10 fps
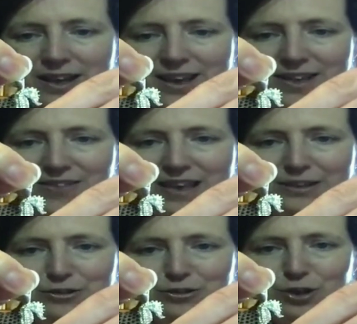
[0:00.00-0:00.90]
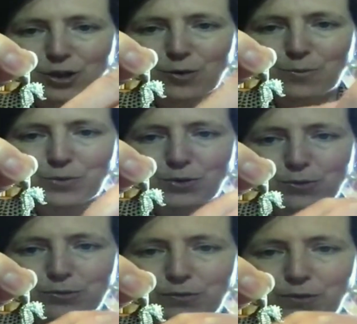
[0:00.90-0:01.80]
They're so
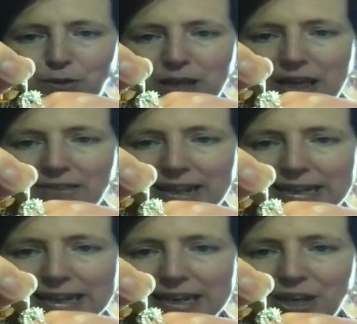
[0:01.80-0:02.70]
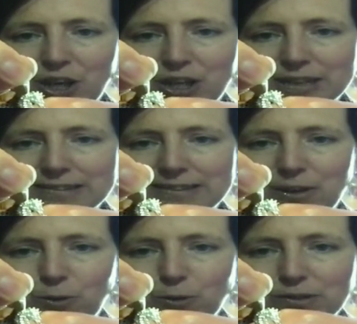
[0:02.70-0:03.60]
beautiful. That little curly
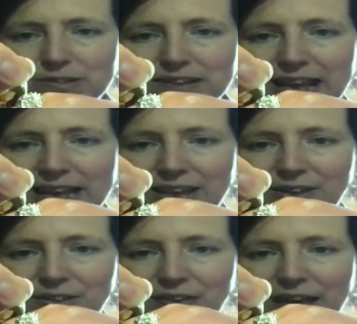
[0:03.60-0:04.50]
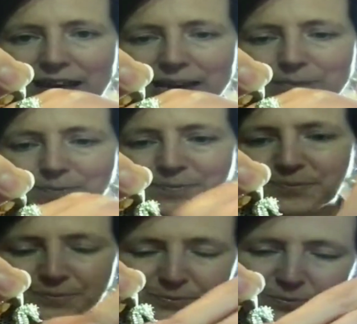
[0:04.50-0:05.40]
seahorse tail there.
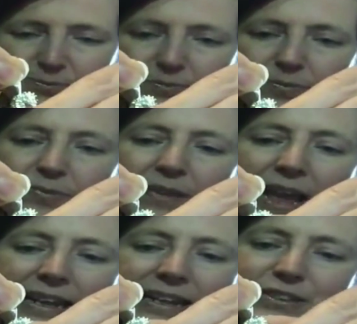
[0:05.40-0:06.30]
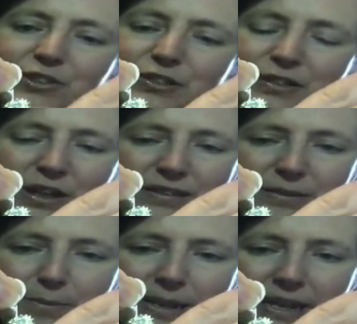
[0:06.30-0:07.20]
And he's just nice
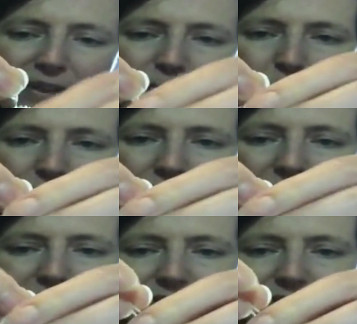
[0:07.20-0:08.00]
and mini. He's a really nice